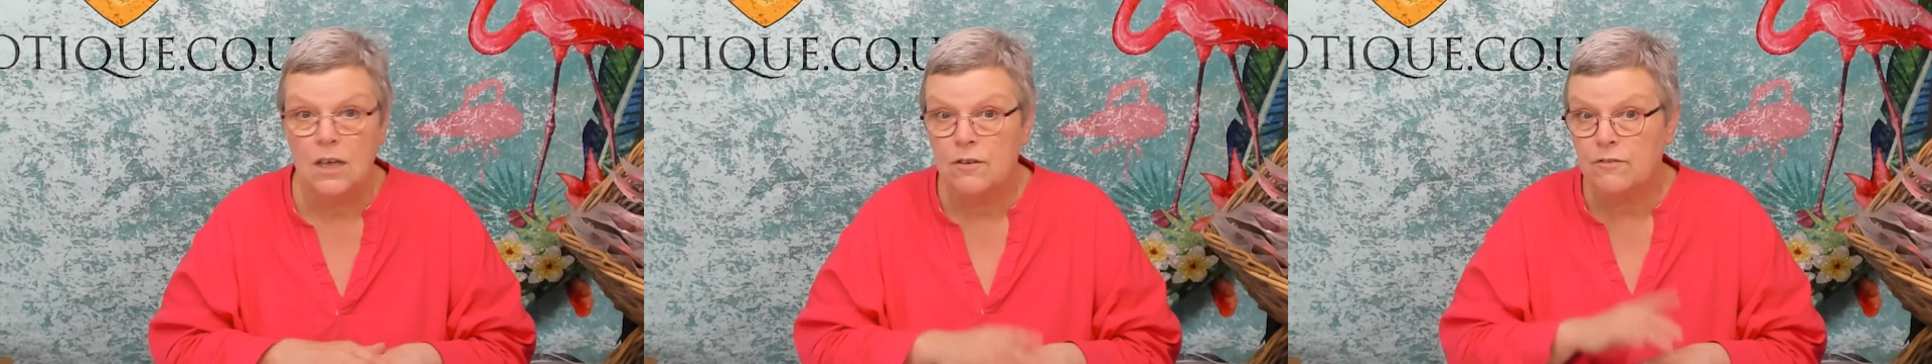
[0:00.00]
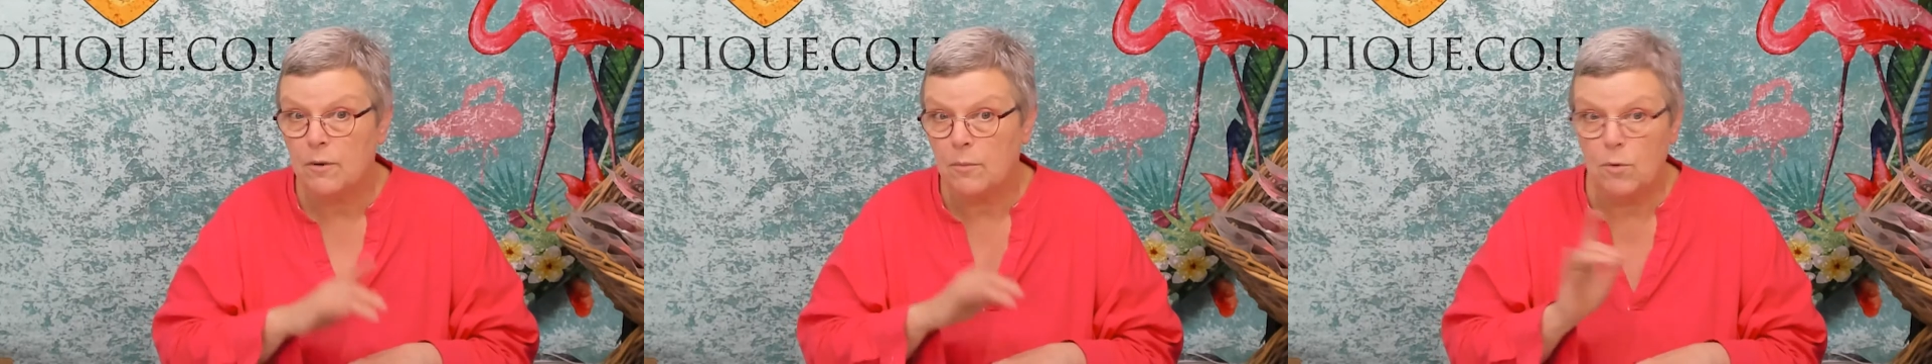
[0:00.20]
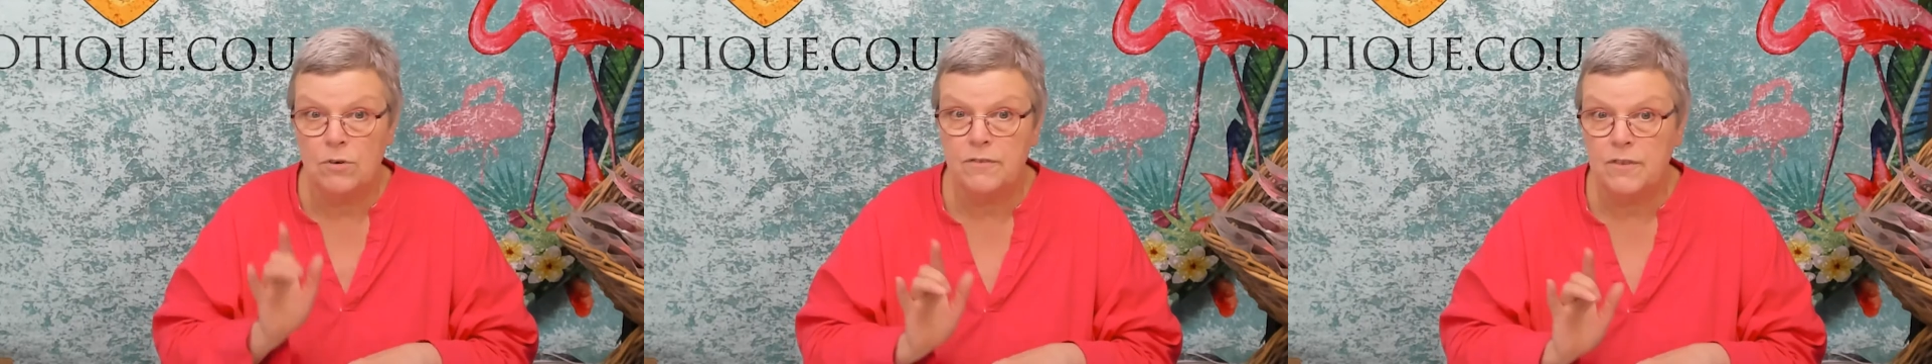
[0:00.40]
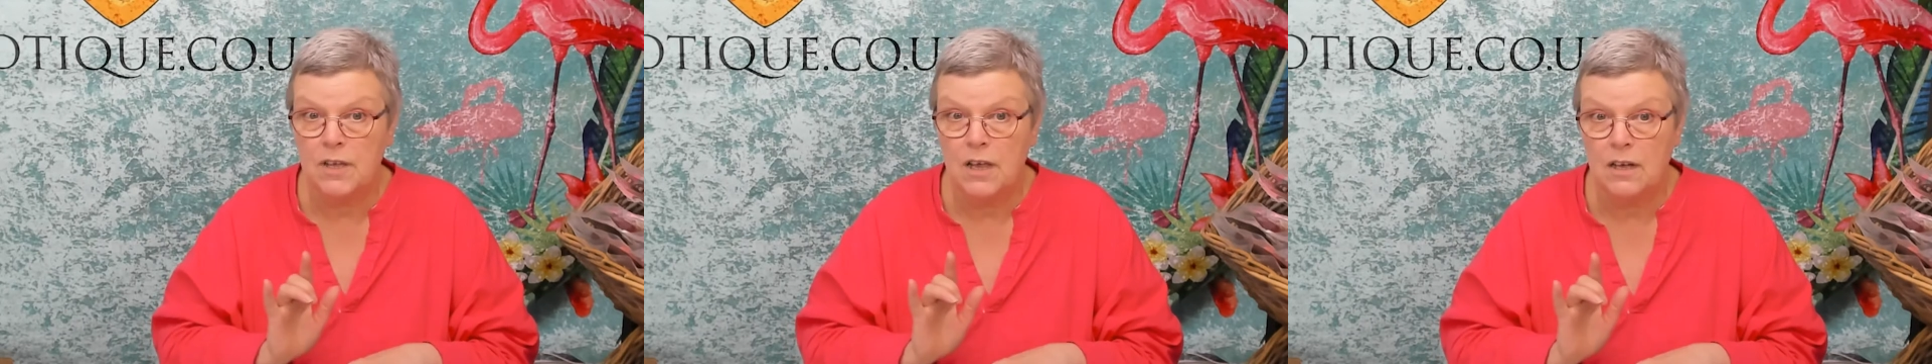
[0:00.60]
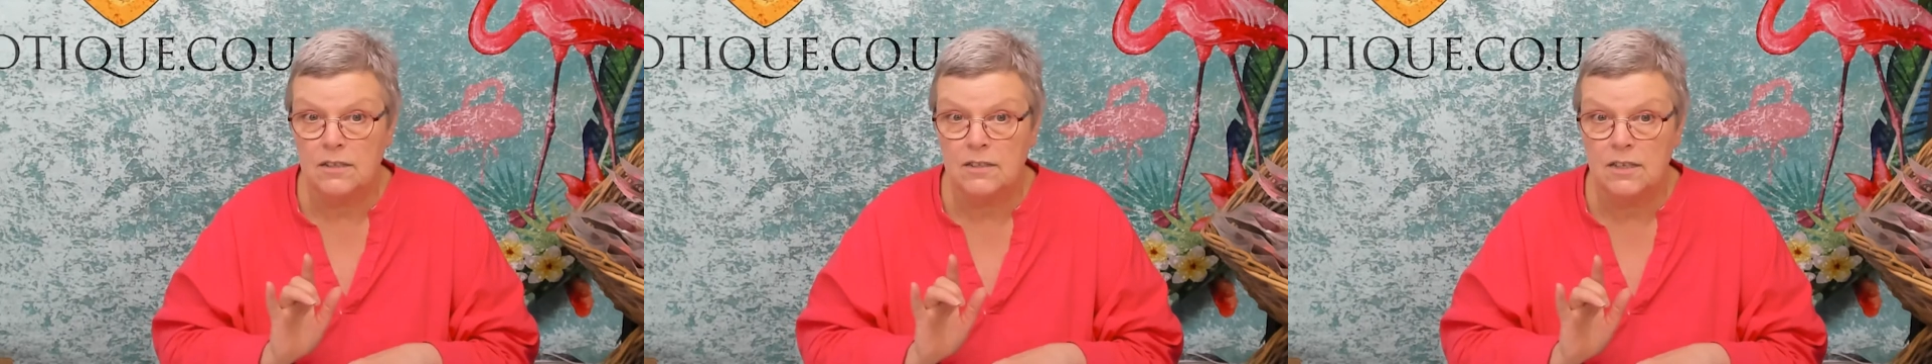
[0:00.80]
from all of the
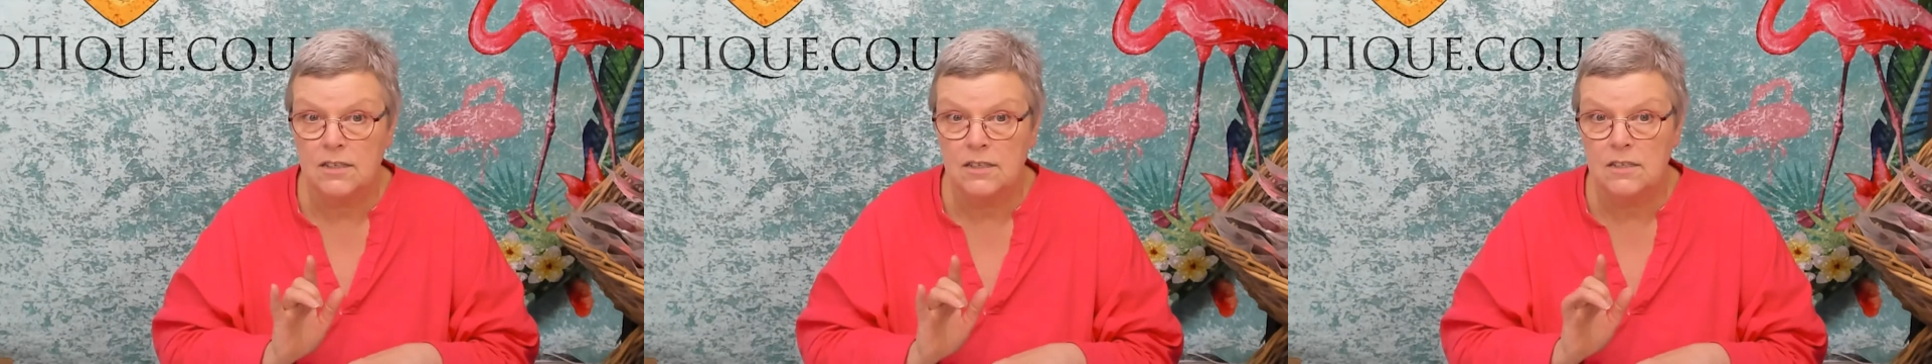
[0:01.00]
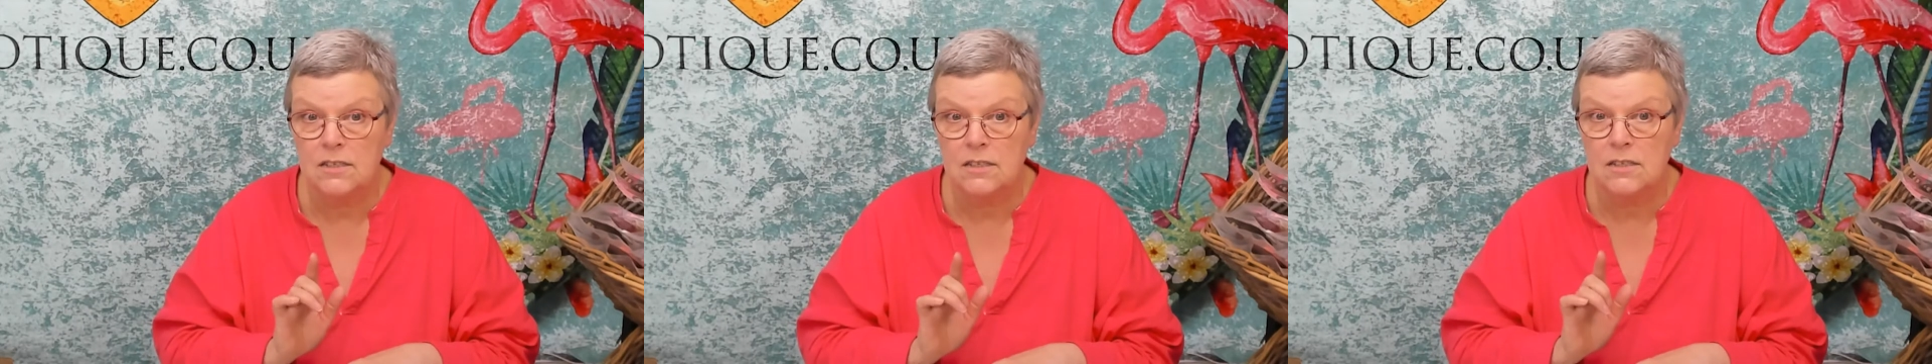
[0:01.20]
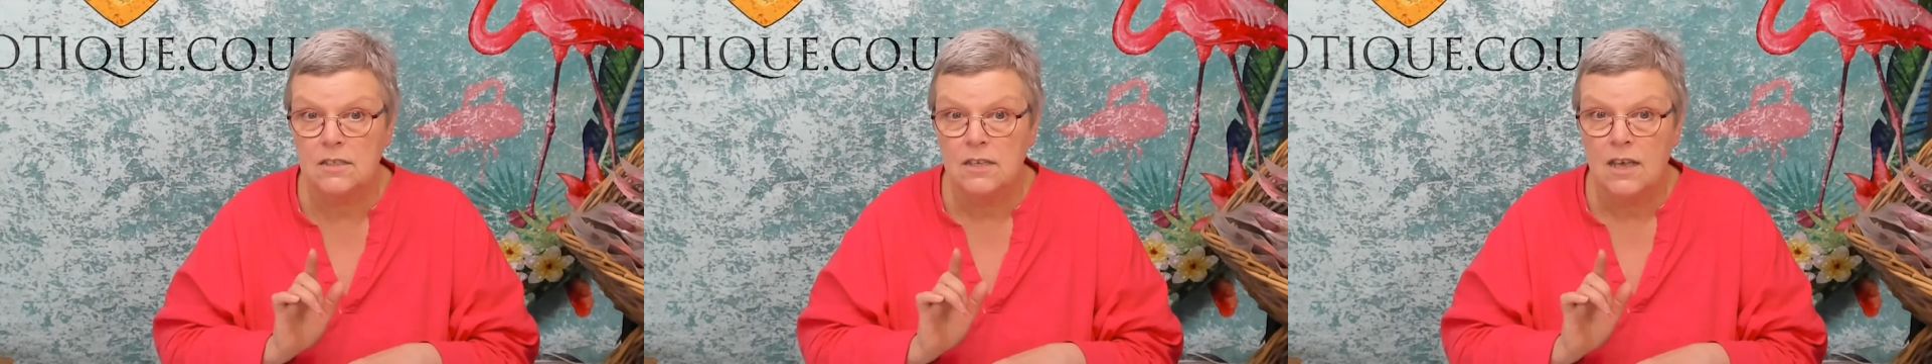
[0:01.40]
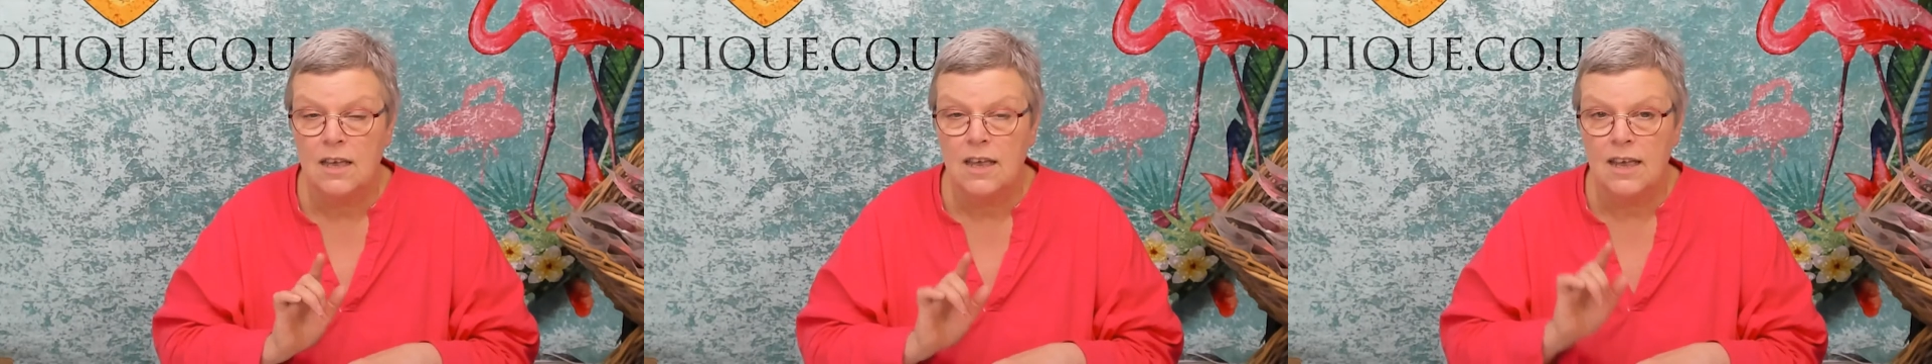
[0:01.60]
artists